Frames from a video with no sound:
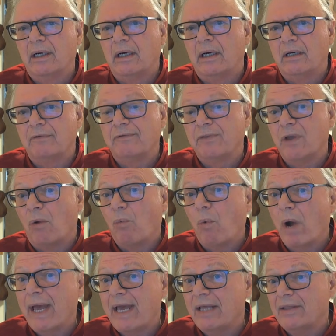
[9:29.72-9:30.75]
of the
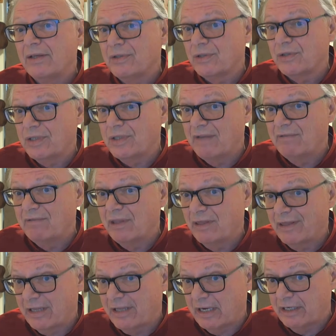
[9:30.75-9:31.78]
way that Stephen
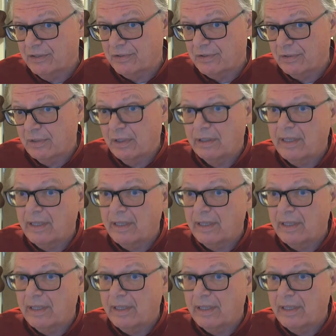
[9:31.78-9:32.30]
thinks.